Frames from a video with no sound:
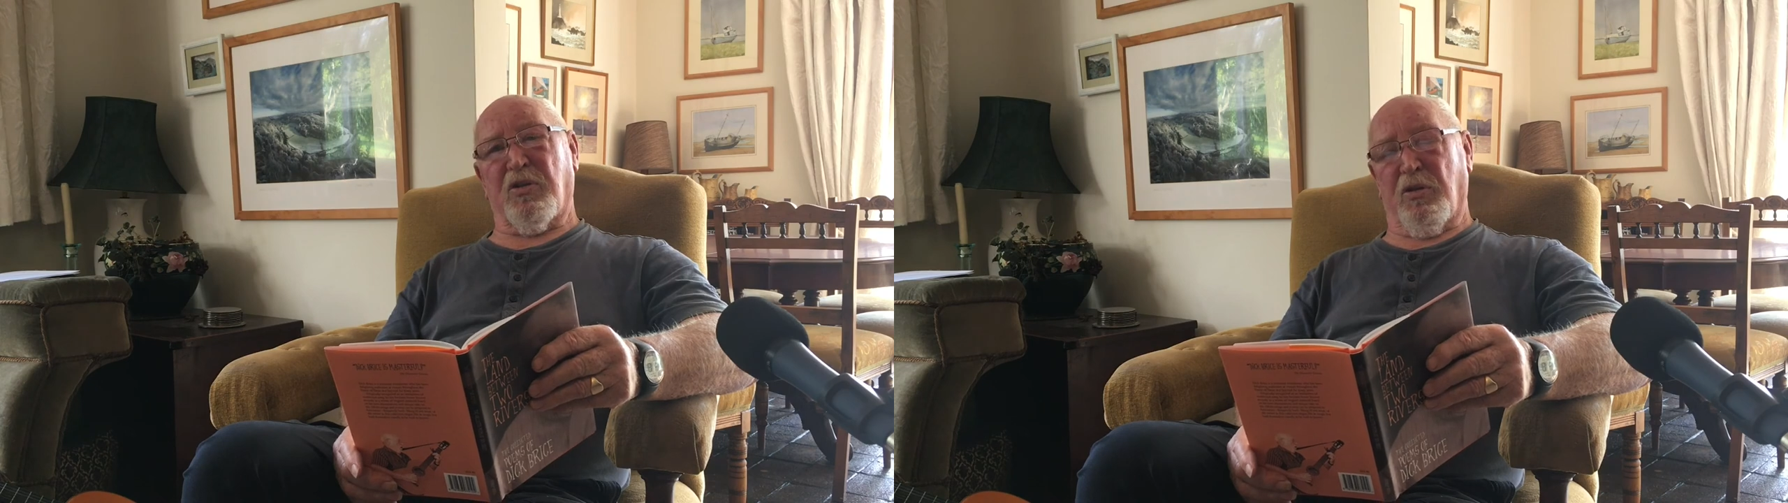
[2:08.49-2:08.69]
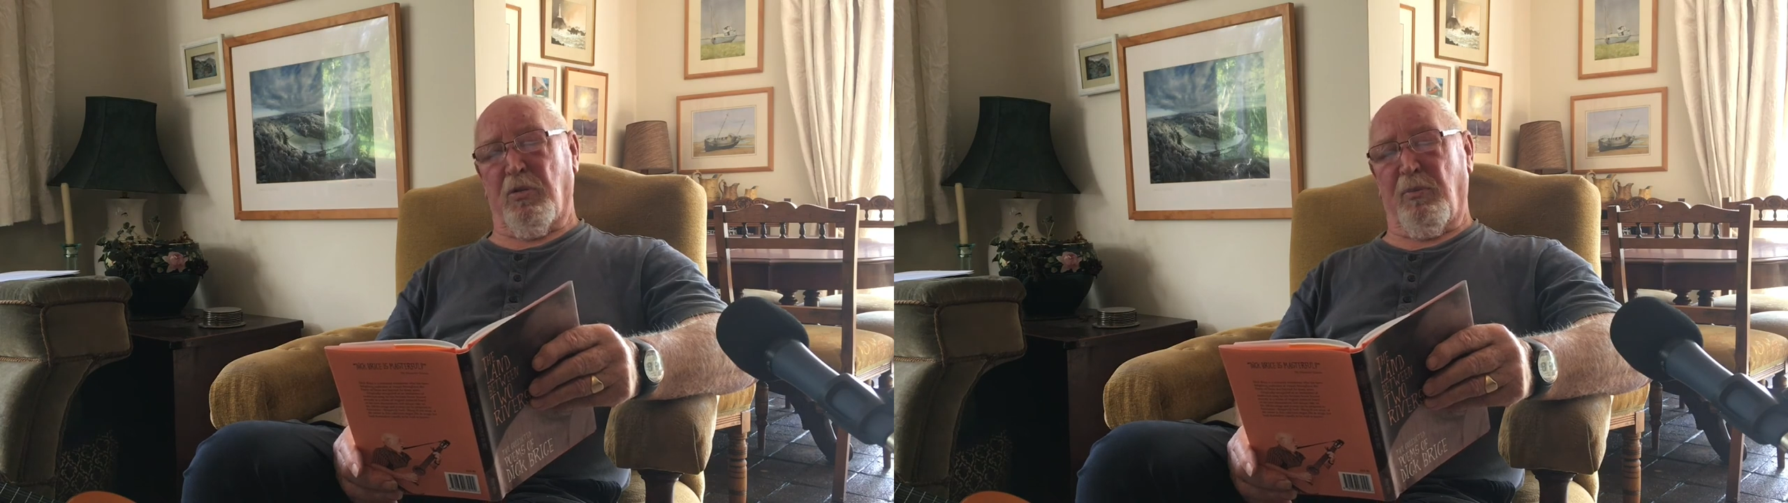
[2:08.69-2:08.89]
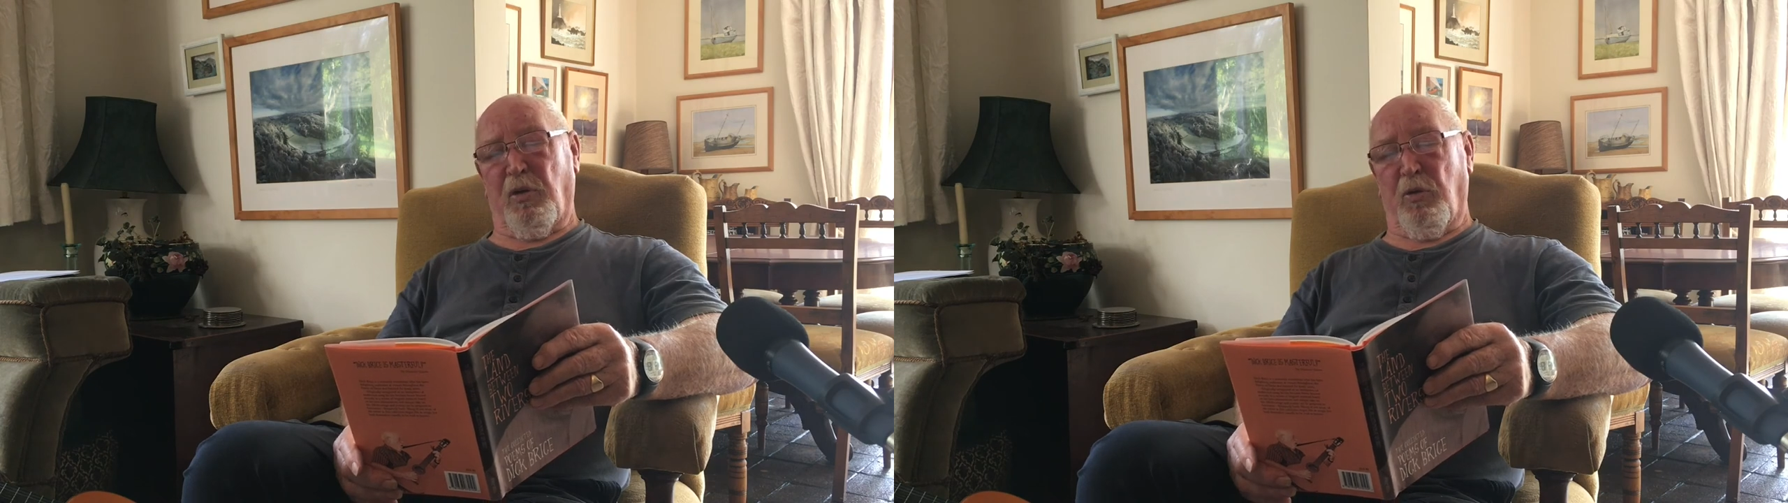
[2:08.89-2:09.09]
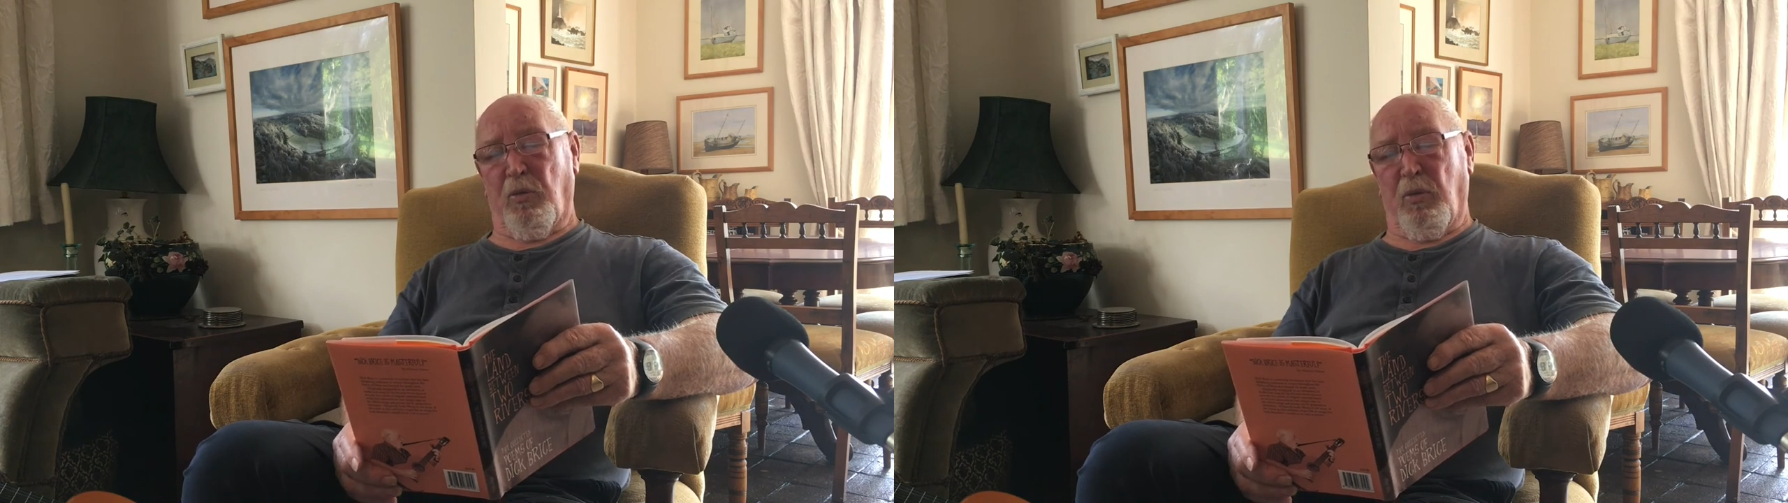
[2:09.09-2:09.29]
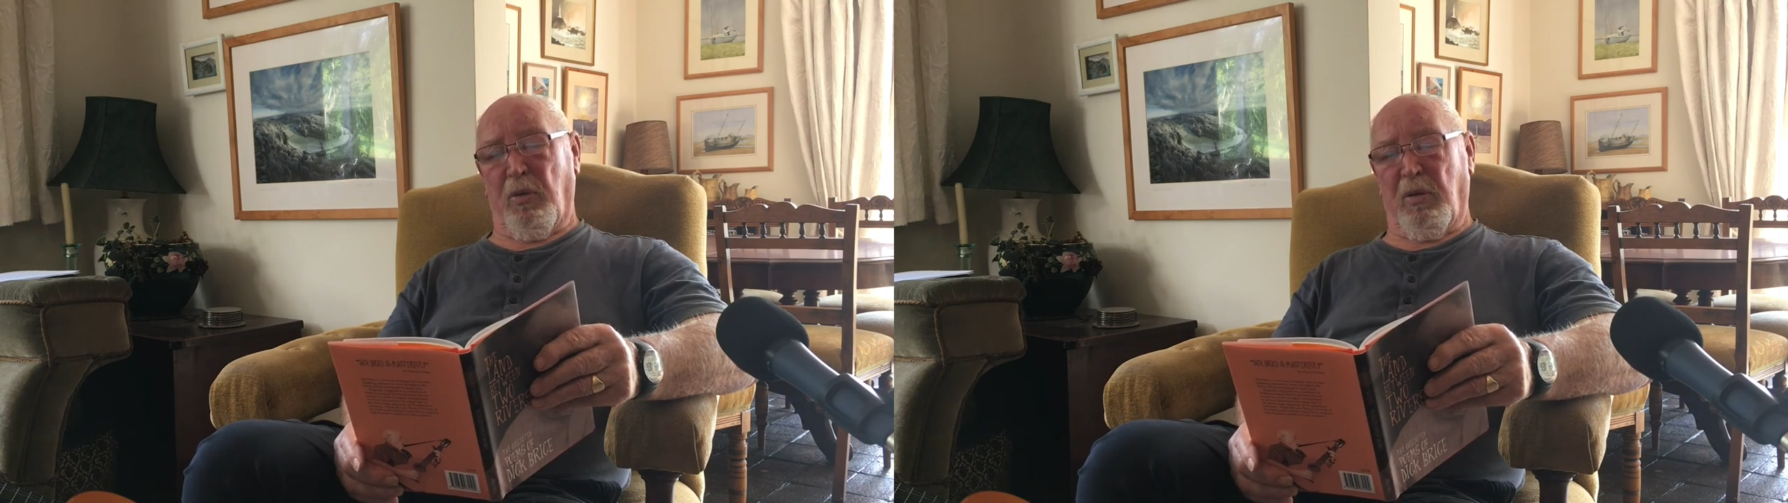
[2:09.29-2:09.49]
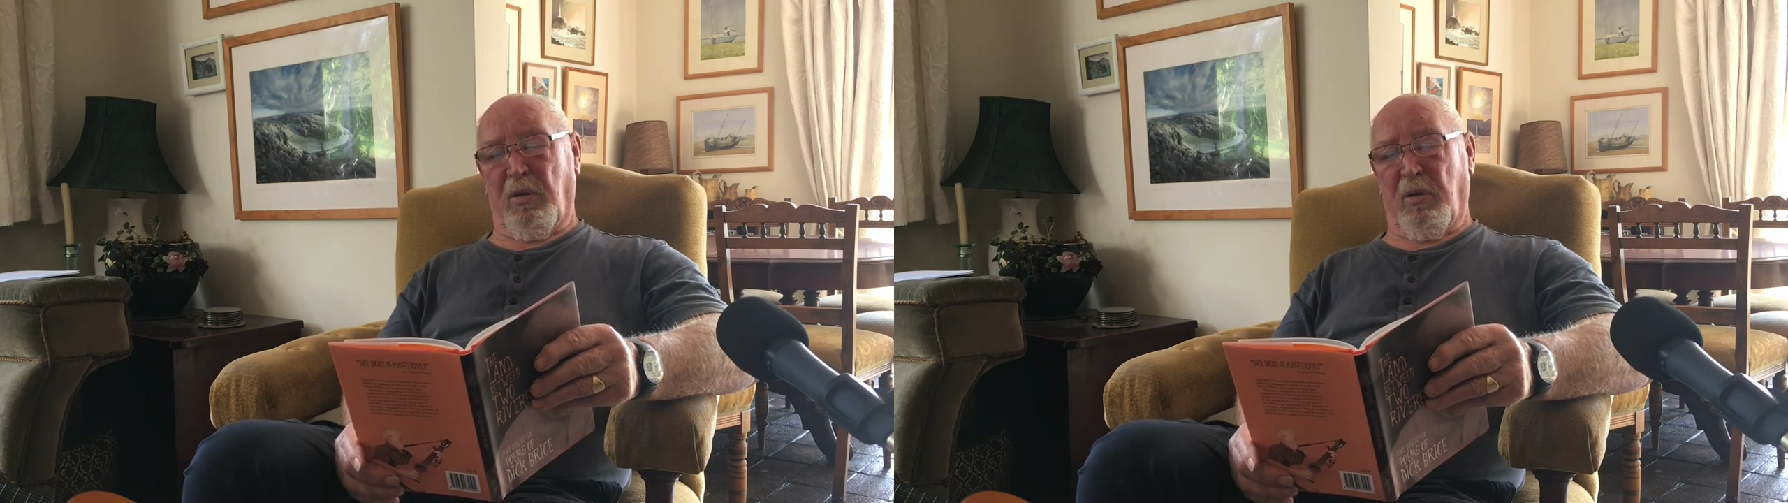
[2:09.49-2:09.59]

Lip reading: turn blue,